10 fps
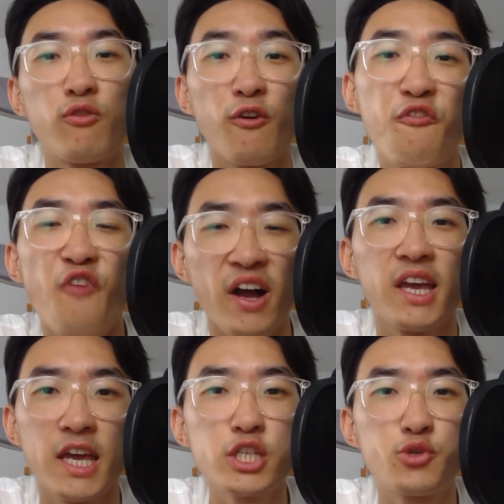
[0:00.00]
fucking
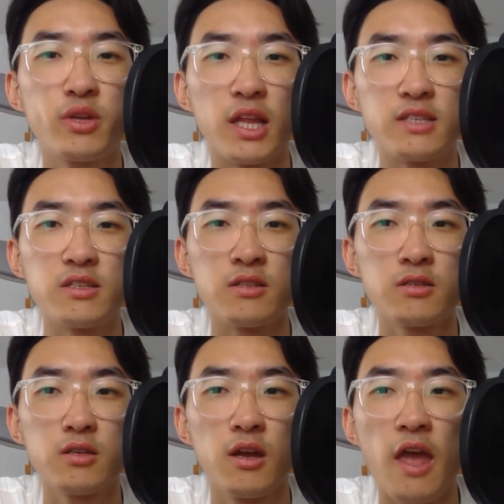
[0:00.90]
history
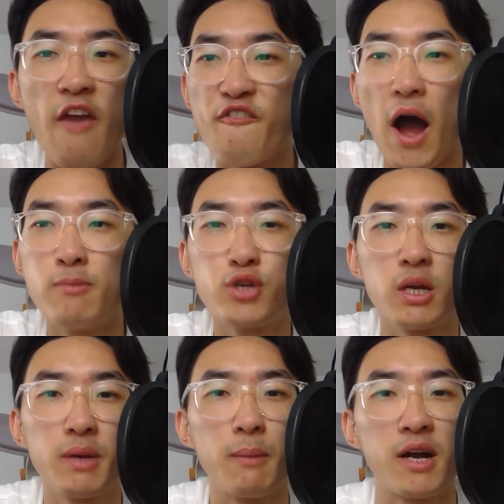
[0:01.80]
lessons if I'm trying to
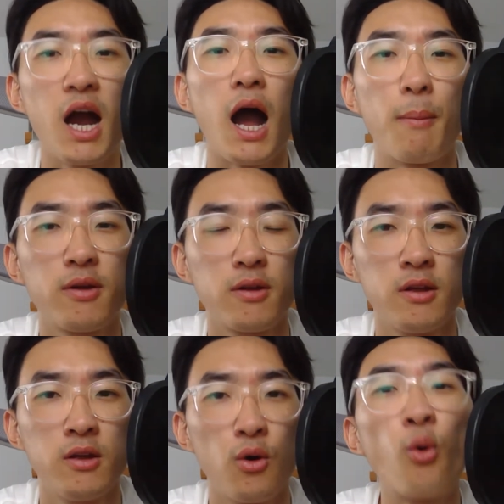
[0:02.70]
become a cop
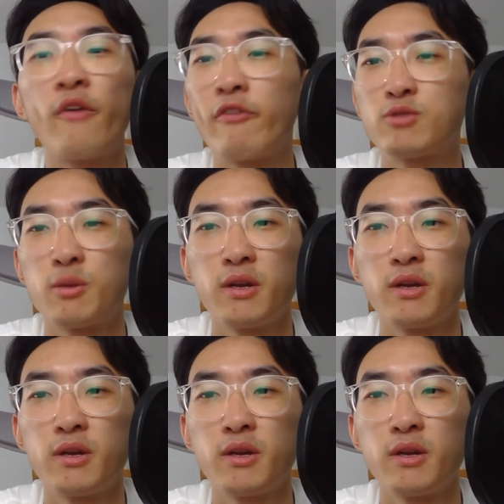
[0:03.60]
or if I'm trying